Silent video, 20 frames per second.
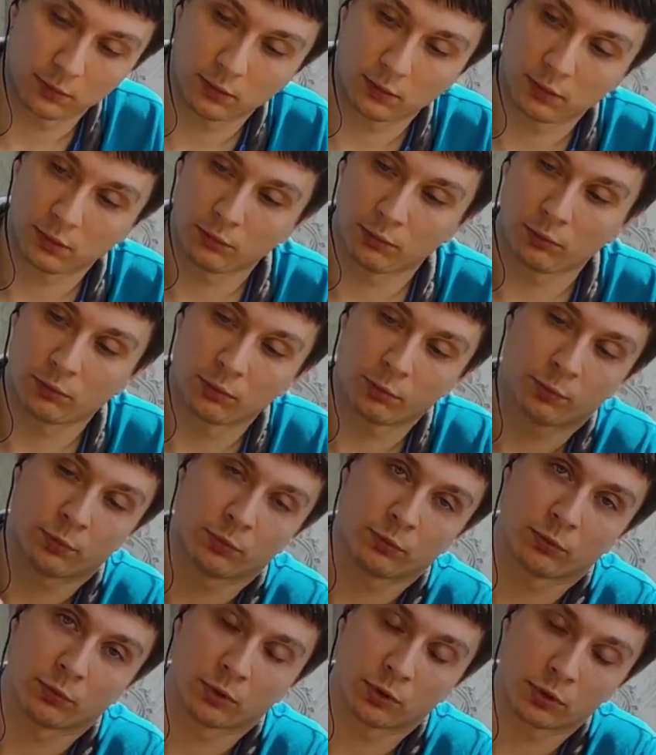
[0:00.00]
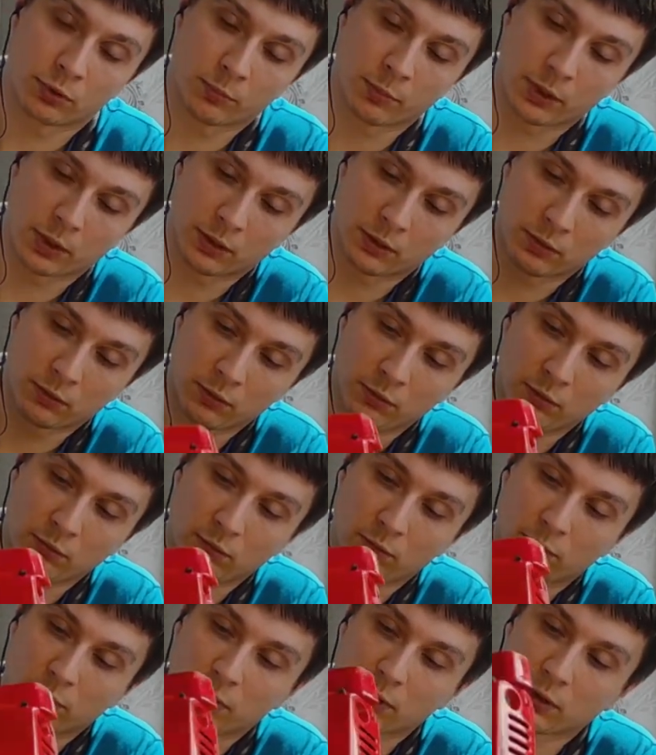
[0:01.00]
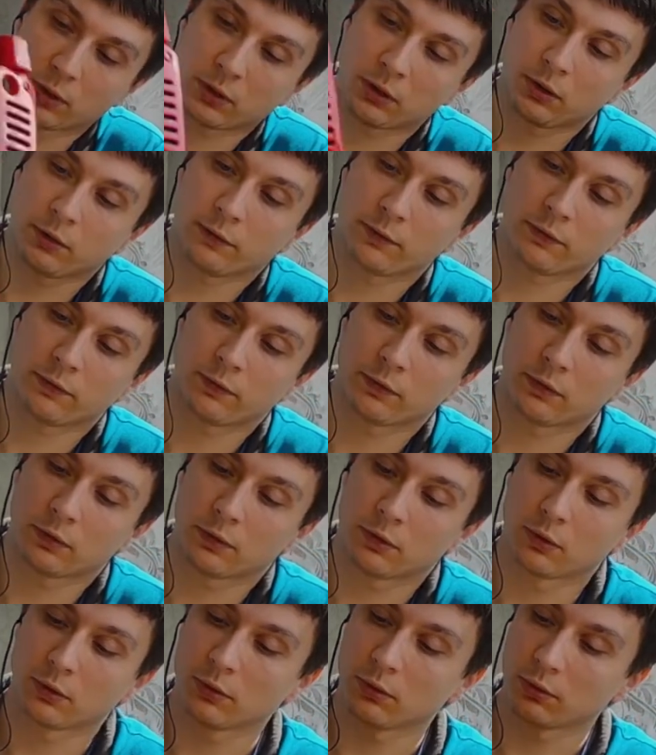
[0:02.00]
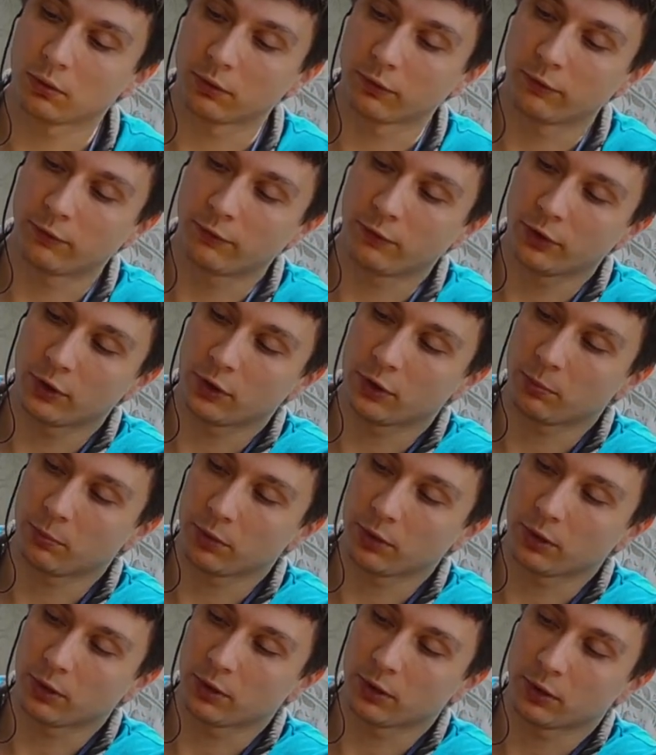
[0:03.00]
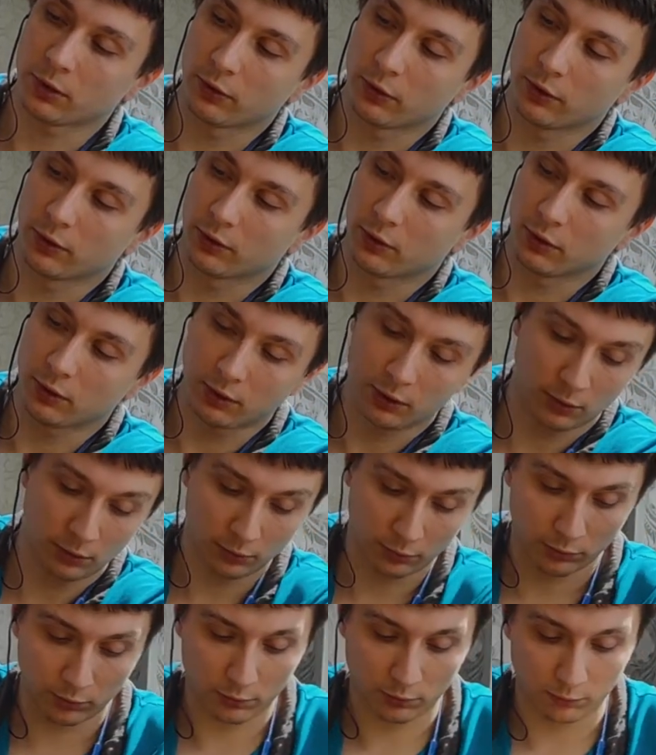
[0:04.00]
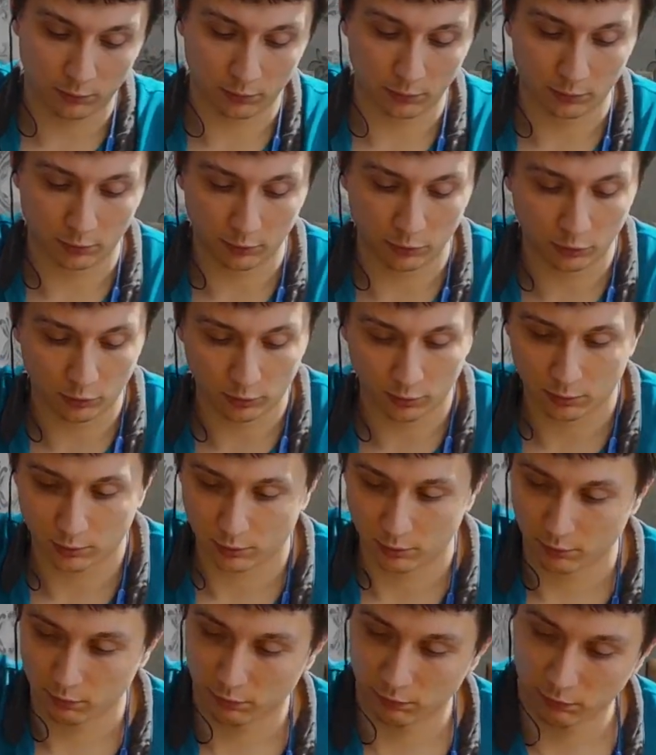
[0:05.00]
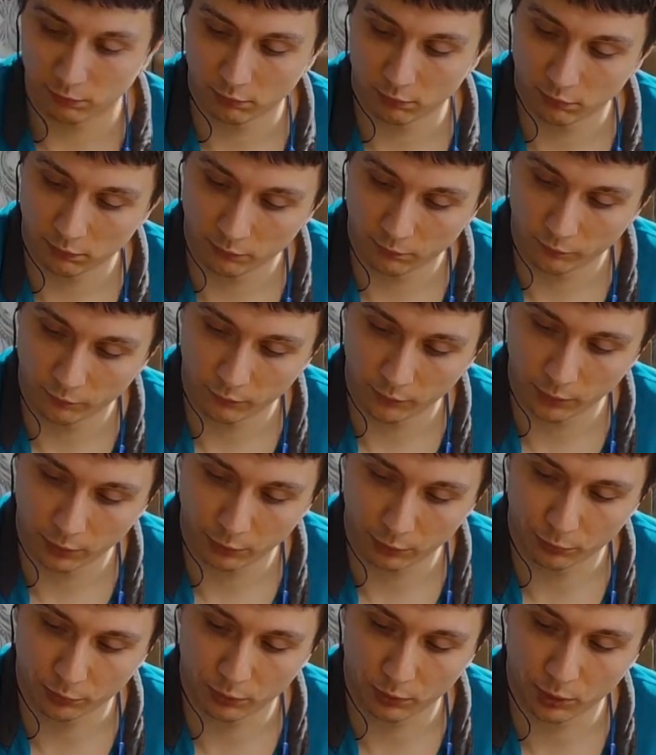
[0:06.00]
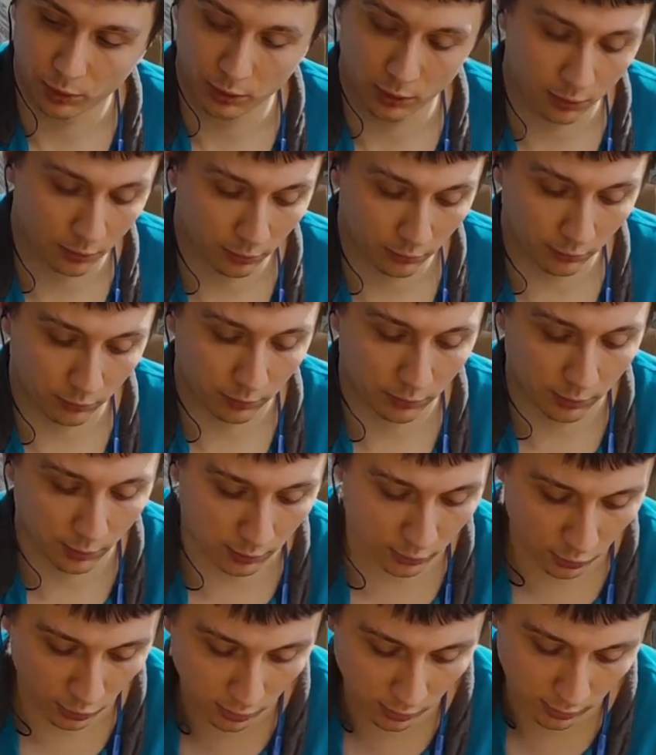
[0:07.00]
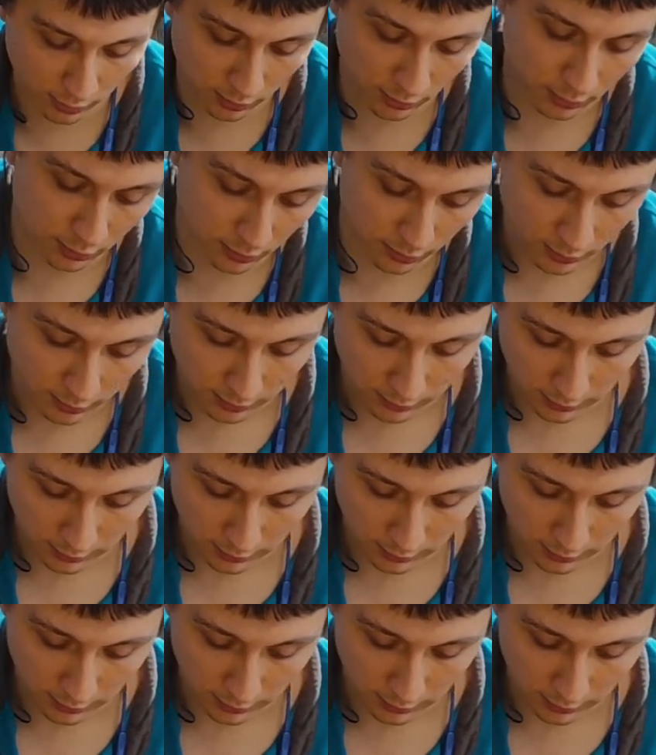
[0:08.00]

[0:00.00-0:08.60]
If we put this body on, we have a lot of free space right there, so it's just, take a look at the chassis.